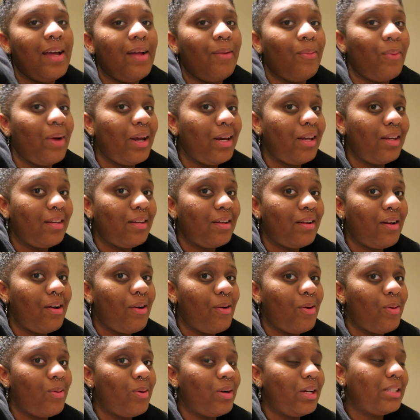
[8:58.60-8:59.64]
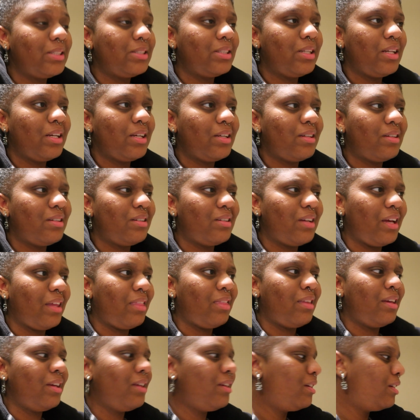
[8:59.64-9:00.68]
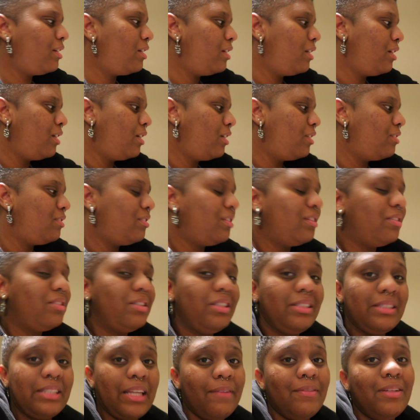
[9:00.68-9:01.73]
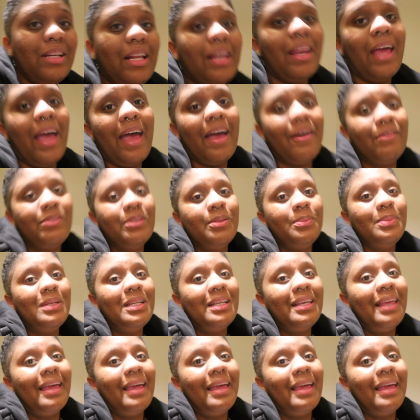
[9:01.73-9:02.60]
and ready to go. It's like I think nearly seven and I have to be